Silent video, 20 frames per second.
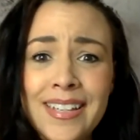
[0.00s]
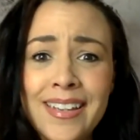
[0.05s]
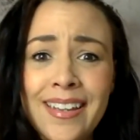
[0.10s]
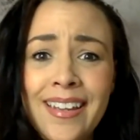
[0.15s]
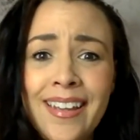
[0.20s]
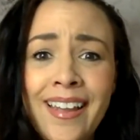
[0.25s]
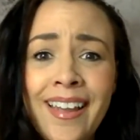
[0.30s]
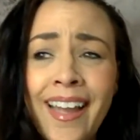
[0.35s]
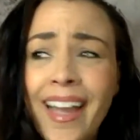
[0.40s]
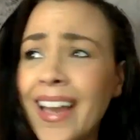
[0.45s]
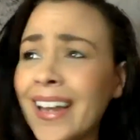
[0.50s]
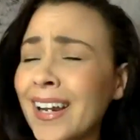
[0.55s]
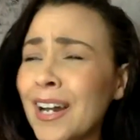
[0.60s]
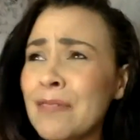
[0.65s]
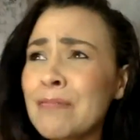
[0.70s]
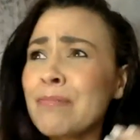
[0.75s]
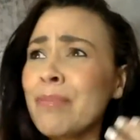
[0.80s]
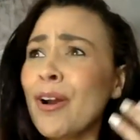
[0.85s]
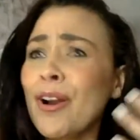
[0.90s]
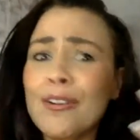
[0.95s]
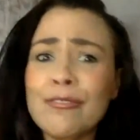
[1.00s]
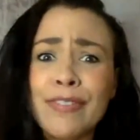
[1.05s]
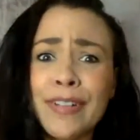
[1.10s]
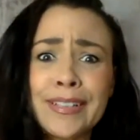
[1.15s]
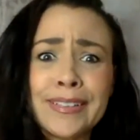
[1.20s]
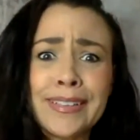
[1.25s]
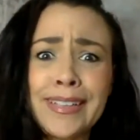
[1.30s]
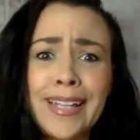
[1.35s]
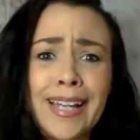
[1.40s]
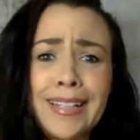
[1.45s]
and I'm
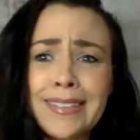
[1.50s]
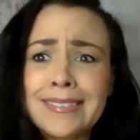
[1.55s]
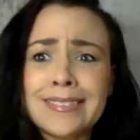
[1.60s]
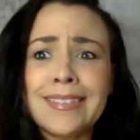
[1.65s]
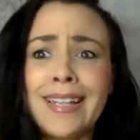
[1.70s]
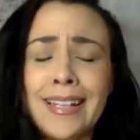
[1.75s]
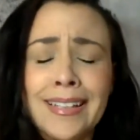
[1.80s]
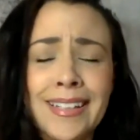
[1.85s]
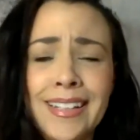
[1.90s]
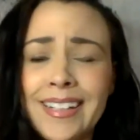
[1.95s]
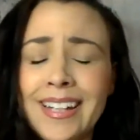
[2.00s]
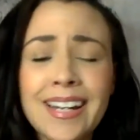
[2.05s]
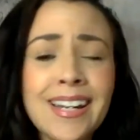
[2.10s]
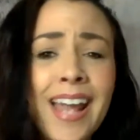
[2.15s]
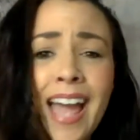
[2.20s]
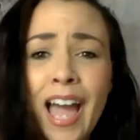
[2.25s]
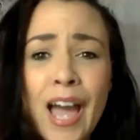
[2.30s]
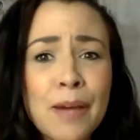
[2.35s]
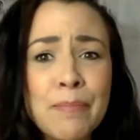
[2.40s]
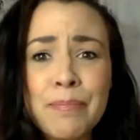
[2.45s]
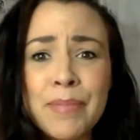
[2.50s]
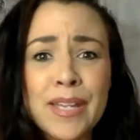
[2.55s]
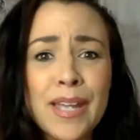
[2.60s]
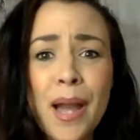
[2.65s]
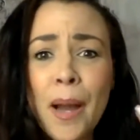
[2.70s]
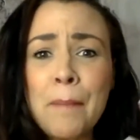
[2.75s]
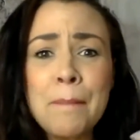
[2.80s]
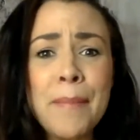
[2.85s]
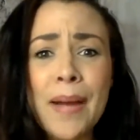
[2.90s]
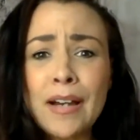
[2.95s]
perfectly excited and happy
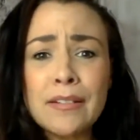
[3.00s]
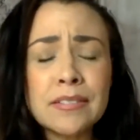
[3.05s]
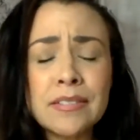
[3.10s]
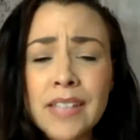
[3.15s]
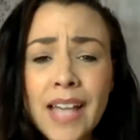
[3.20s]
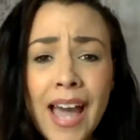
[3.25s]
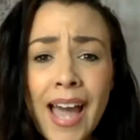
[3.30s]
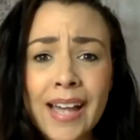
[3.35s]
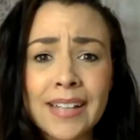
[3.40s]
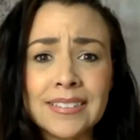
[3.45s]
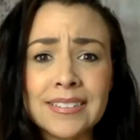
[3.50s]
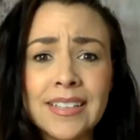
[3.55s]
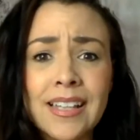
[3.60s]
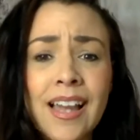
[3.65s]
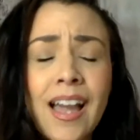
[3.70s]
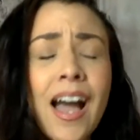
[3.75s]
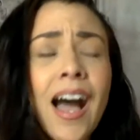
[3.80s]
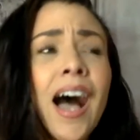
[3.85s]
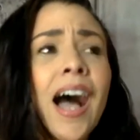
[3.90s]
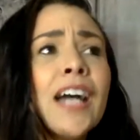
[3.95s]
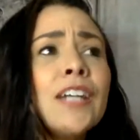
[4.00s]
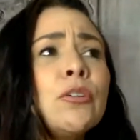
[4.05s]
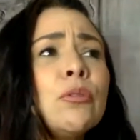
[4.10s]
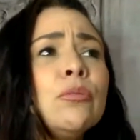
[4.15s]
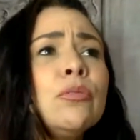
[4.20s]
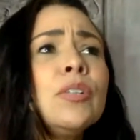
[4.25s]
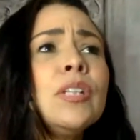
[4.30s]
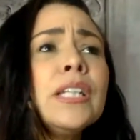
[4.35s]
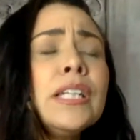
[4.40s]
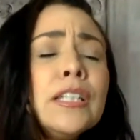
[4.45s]
about that. I
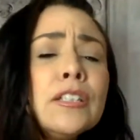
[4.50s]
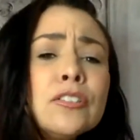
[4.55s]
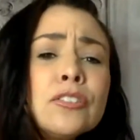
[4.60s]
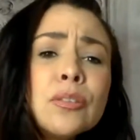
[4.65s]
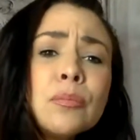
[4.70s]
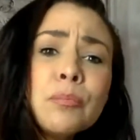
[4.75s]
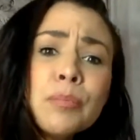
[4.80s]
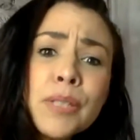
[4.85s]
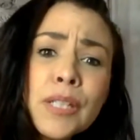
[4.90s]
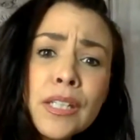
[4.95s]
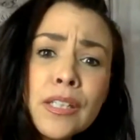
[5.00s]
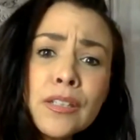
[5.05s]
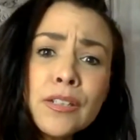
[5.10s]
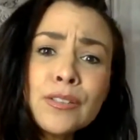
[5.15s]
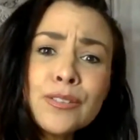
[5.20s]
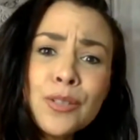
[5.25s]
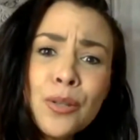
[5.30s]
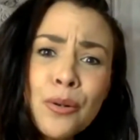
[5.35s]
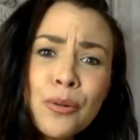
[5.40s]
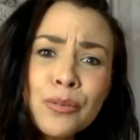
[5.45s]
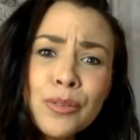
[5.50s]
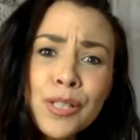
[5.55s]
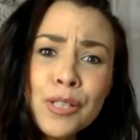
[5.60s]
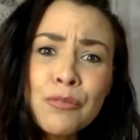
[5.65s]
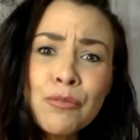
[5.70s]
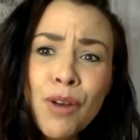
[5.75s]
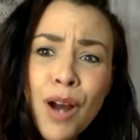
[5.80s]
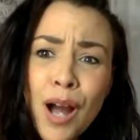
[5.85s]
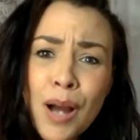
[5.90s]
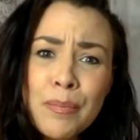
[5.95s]
don't need to be the Tony
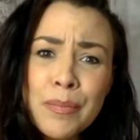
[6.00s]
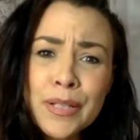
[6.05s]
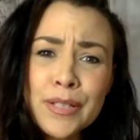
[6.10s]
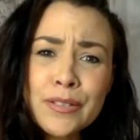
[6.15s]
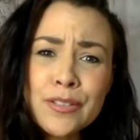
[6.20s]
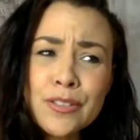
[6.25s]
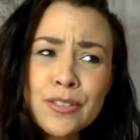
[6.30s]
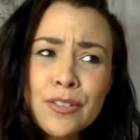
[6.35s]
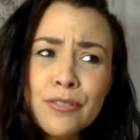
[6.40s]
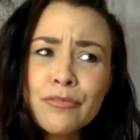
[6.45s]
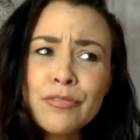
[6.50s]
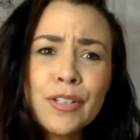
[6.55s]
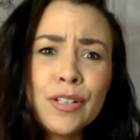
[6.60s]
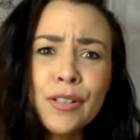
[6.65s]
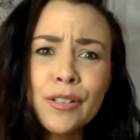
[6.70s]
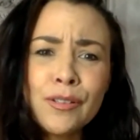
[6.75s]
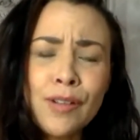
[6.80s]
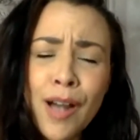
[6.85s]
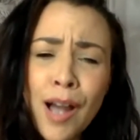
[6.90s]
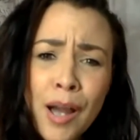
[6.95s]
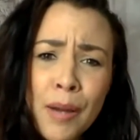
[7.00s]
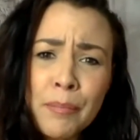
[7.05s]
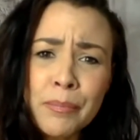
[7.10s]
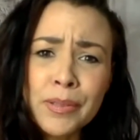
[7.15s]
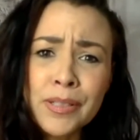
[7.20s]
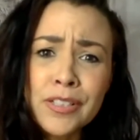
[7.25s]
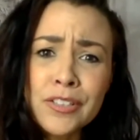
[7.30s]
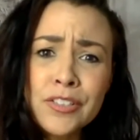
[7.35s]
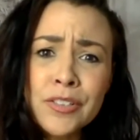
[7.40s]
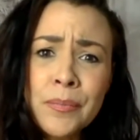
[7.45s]
Robbins to feel
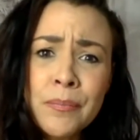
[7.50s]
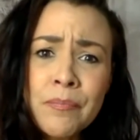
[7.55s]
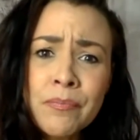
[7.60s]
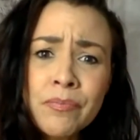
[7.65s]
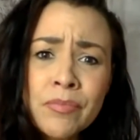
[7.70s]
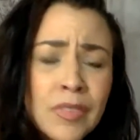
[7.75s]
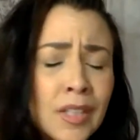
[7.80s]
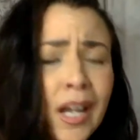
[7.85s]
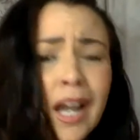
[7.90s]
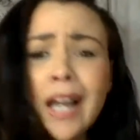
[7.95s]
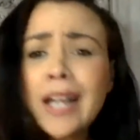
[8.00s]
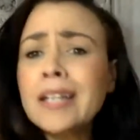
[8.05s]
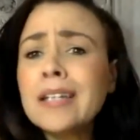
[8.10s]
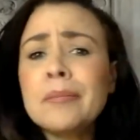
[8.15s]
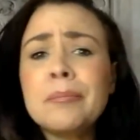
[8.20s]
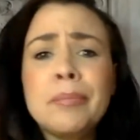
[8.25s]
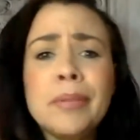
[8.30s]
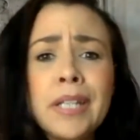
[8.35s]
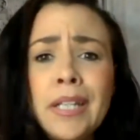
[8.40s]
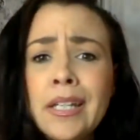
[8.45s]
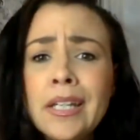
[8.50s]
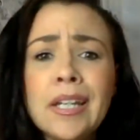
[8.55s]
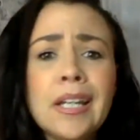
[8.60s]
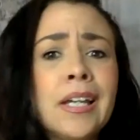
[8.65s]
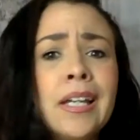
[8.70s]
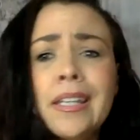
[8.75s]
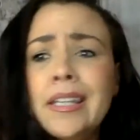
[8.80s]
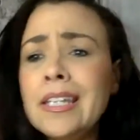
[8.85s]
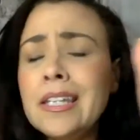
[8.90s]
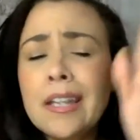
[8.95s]
accomplished. I could be
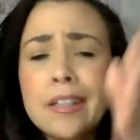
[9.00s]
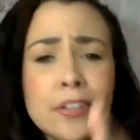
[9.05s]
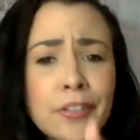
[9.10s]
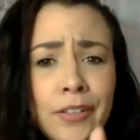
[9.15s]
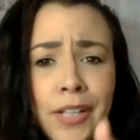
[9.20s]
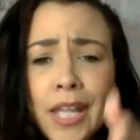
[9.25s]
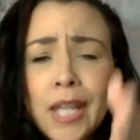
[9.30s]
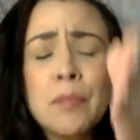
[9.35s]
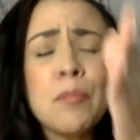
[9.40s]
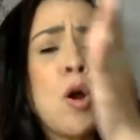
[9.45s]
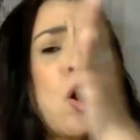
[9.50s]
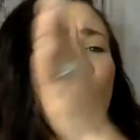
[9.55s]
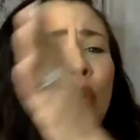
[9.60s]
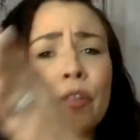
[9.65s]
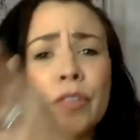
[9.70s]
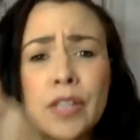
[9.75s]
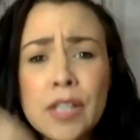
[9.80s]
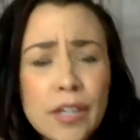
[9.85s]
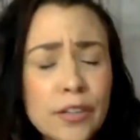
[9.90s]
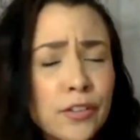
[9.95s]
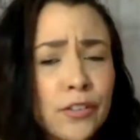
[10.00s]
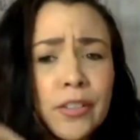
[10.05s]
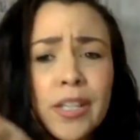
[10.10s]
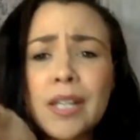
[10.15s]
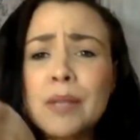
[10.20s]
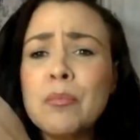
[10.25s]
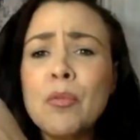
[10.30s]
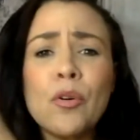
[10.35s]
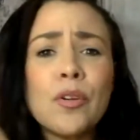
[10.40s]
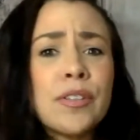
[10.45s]
the other name or the other
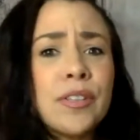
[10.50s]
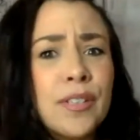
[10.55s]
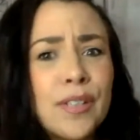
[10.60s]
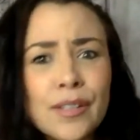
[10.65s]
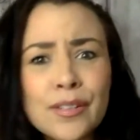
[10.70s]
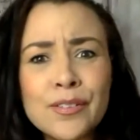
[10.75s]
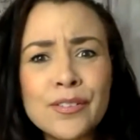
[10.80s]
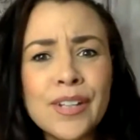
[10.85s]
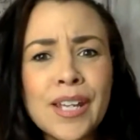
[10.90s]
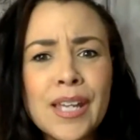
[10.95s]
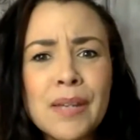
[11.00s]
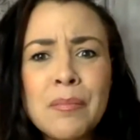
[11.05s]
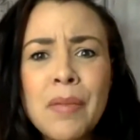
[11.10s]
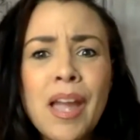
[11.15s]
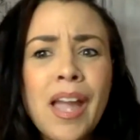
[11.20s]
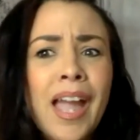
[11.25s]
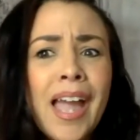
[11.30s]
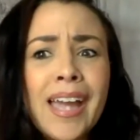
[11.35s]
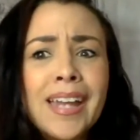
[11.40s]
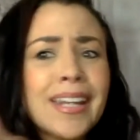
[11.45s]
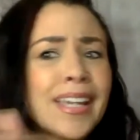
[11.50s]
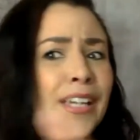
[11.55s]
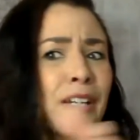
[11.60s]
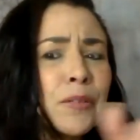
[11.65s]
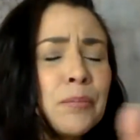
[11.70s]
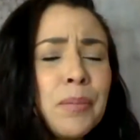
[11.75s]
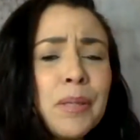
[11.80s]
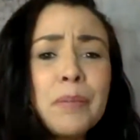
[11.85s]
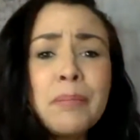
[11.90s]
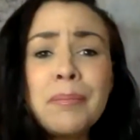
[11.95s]
name or the other name, and it
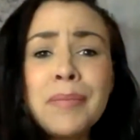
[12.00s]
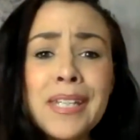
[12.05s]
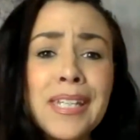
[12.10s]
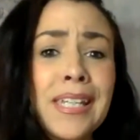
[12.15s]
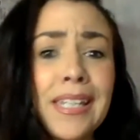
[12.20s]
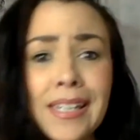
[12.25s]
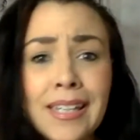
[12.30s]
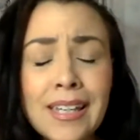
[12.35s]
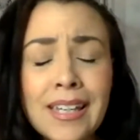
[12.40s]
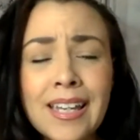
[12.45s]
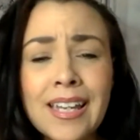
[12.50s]
could be me.